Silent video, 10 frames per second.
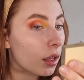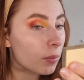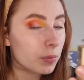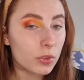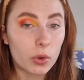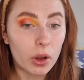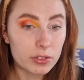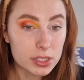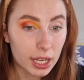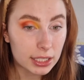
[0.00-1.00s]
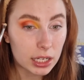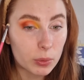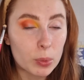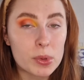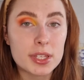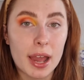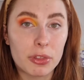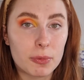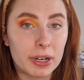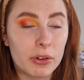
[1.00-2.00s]
So I've just added a little bit more depth
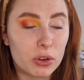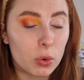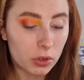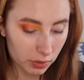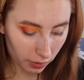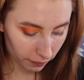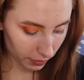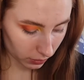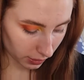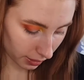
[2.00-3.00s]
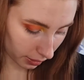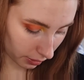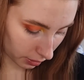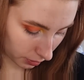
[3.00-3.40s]
to my outer corners. I feel like